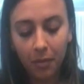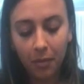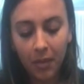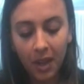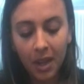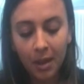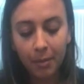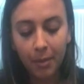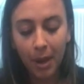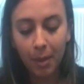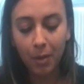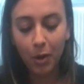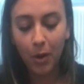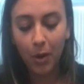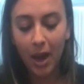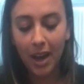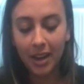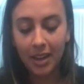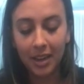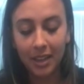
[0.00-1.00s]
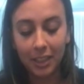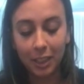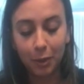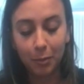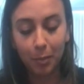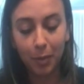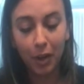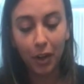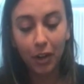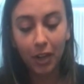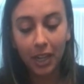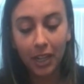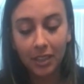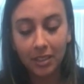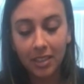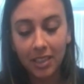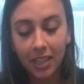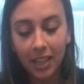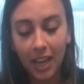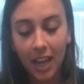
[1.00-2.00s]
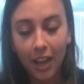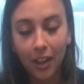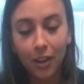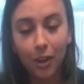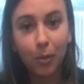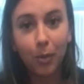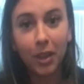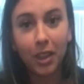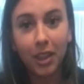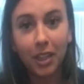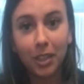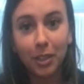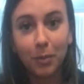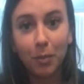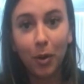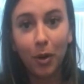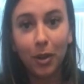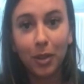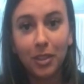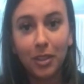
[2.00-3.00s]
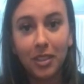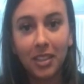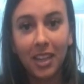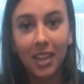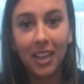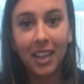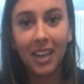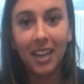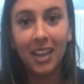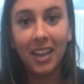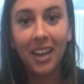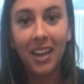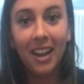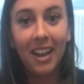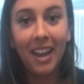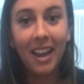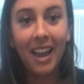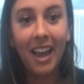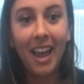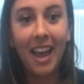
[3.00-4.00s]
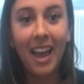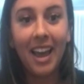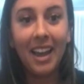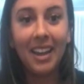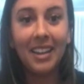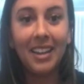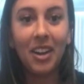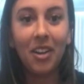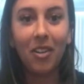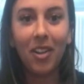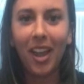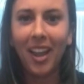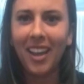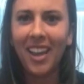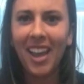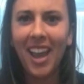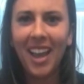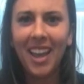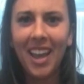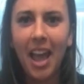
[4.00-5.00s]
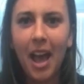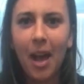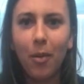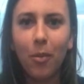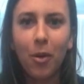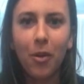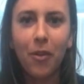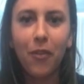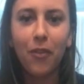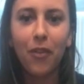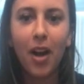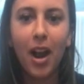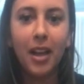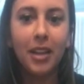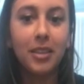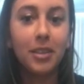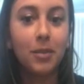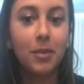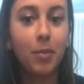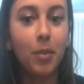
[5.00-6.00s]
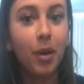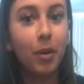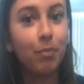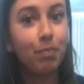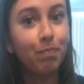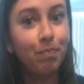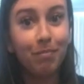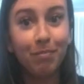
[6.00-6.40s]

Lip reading: Maybe you had an experience together with this person. And they're like, yeah, we're friends. But